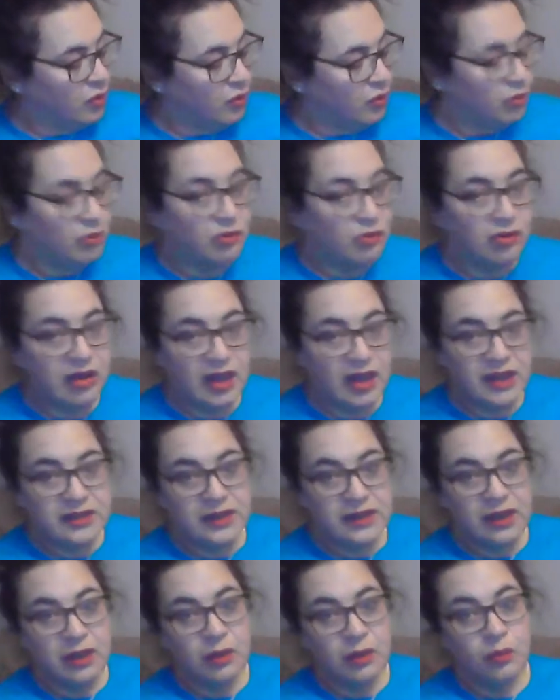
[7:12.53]

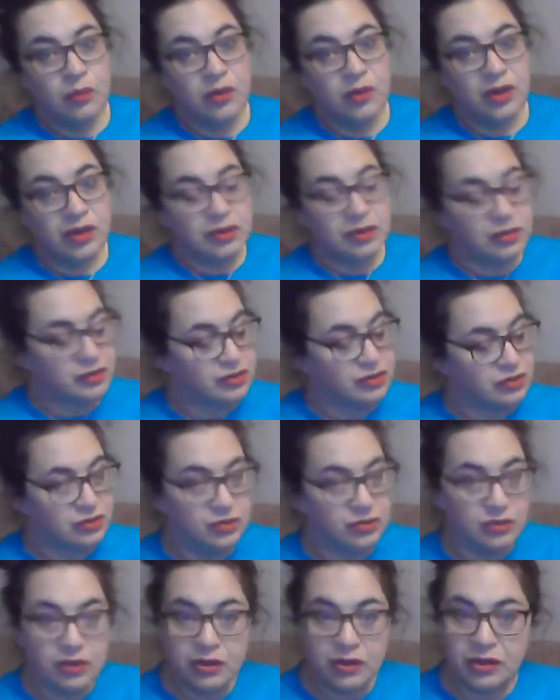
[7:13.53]
ready, one, two,
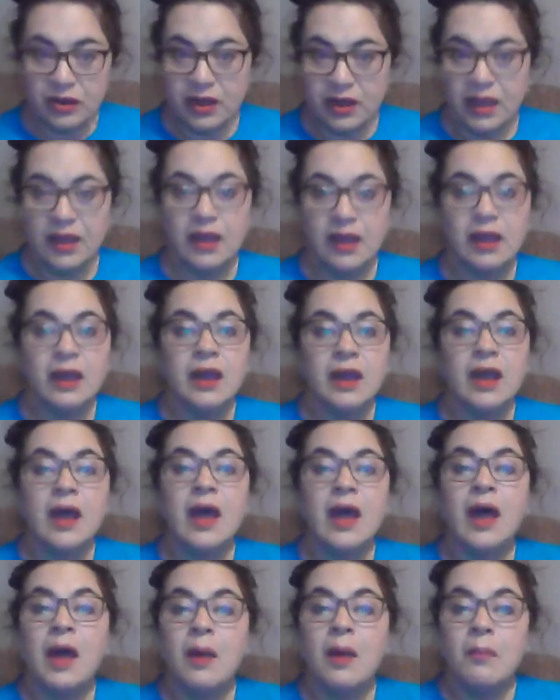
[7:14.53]
three,
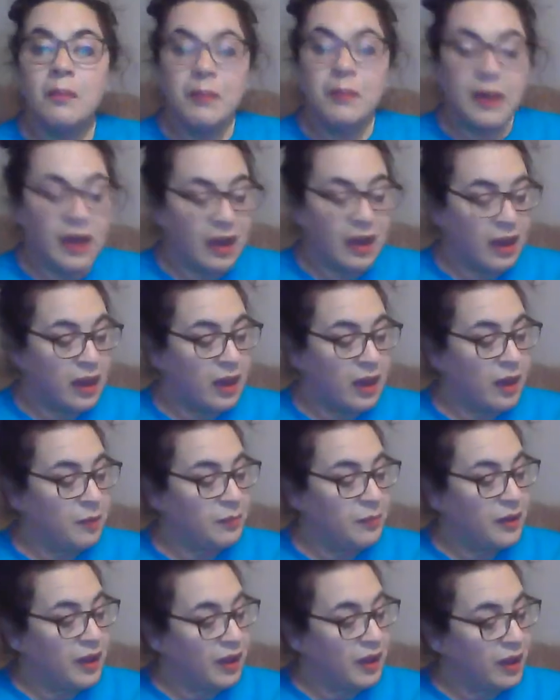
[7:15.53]
ba
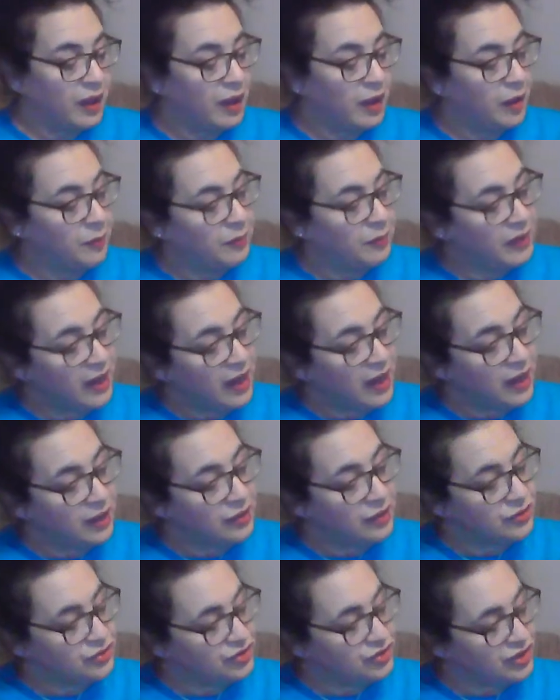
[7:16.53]
ba black
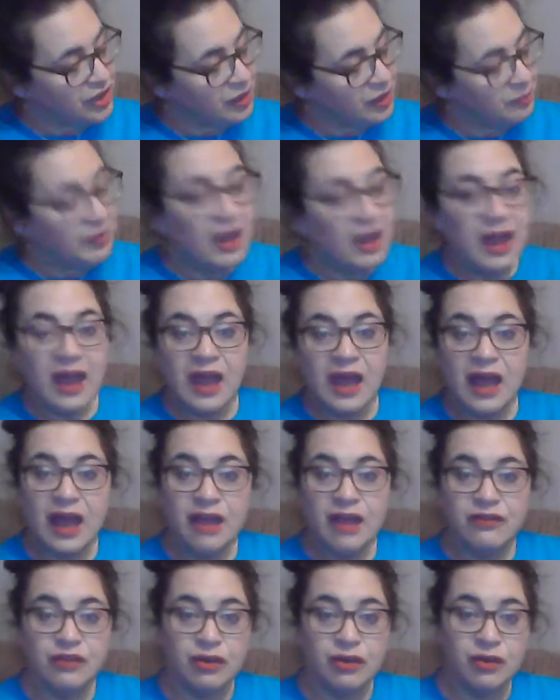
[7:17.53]
sheep,
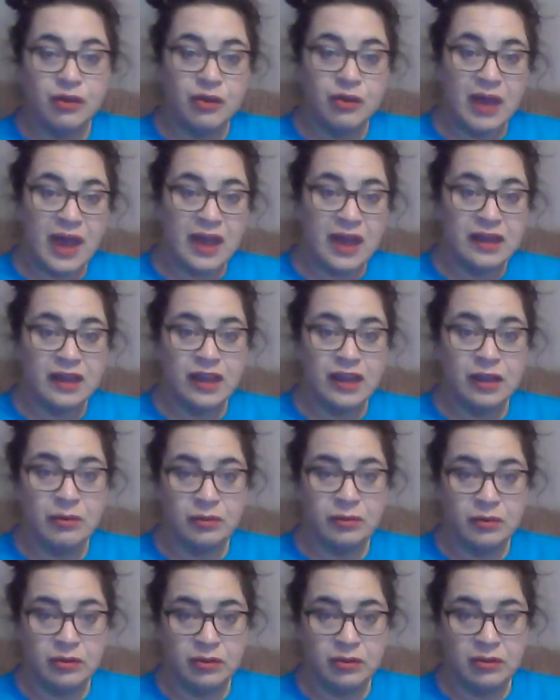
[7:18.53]
have you any
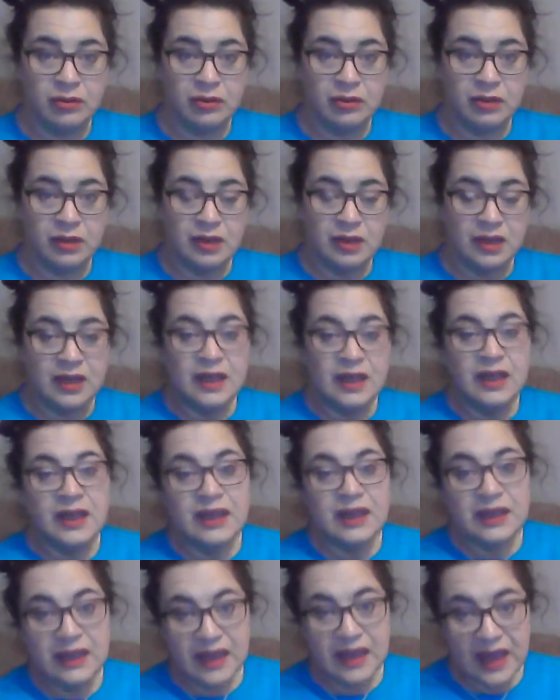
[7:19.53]
wool?
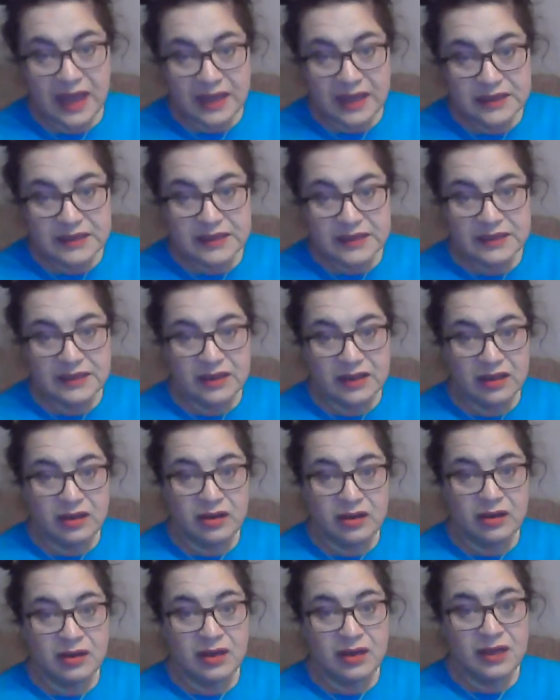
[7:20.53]
Yes
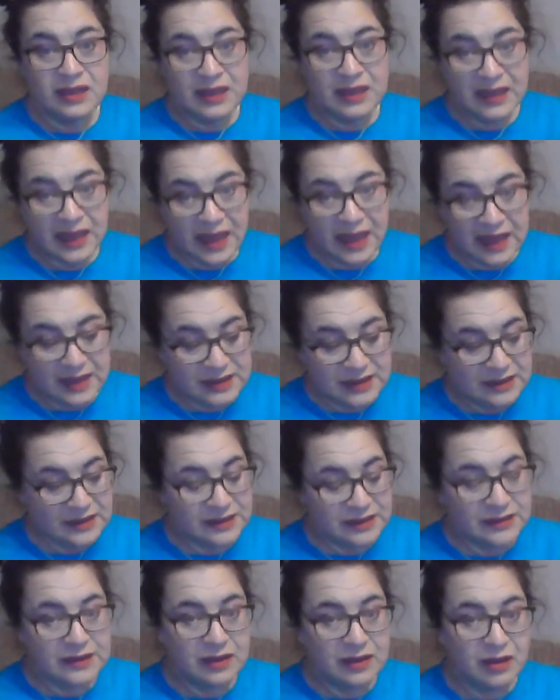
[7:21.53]
sir, yes
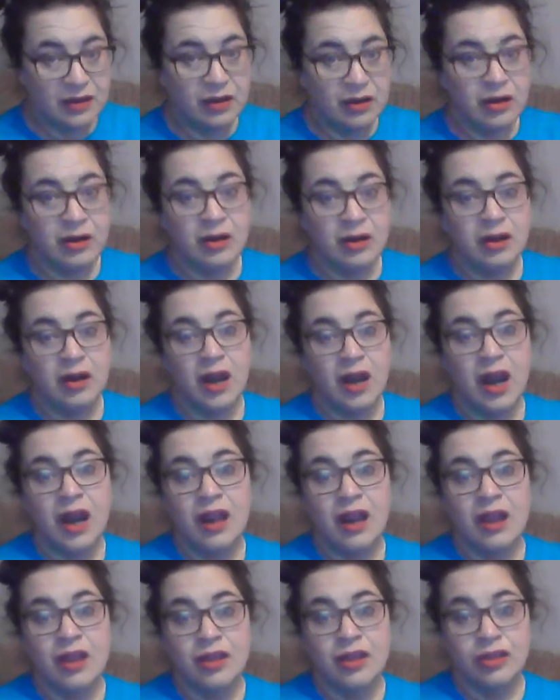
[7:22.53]
sir,
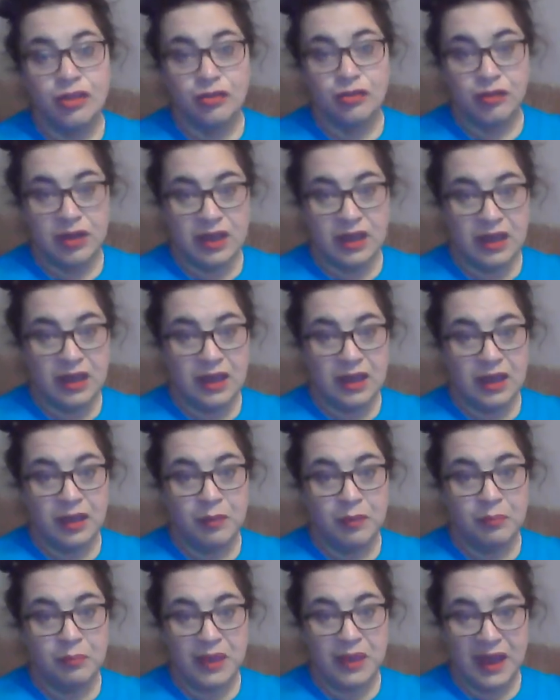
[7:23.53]
three
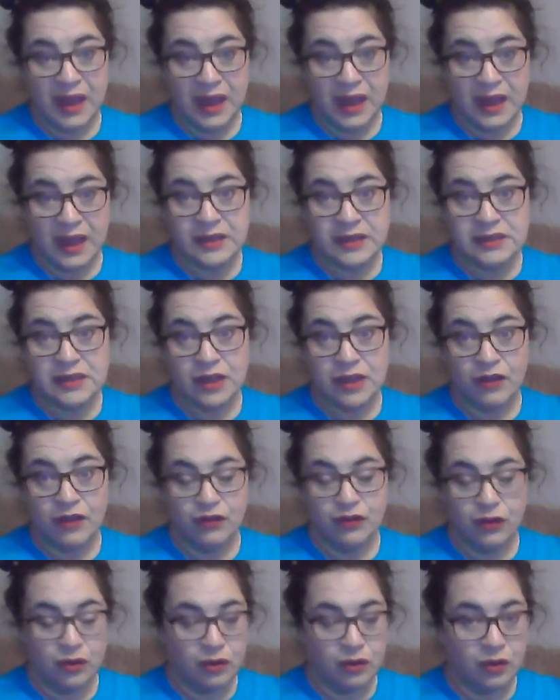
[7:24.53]
bags
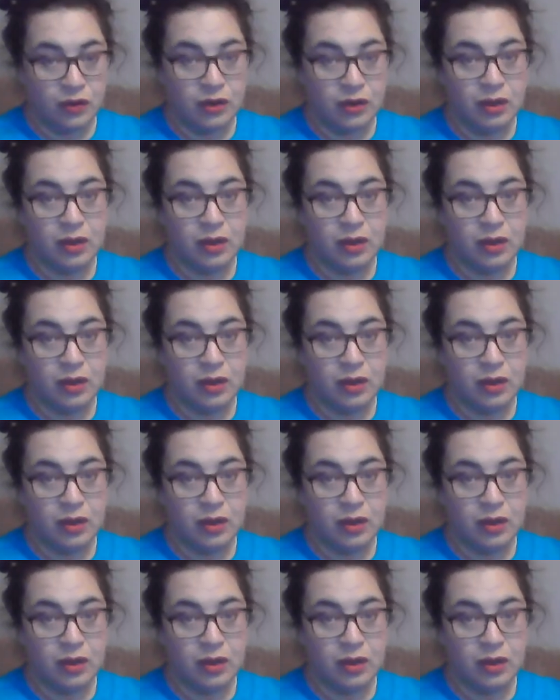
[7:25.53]
full,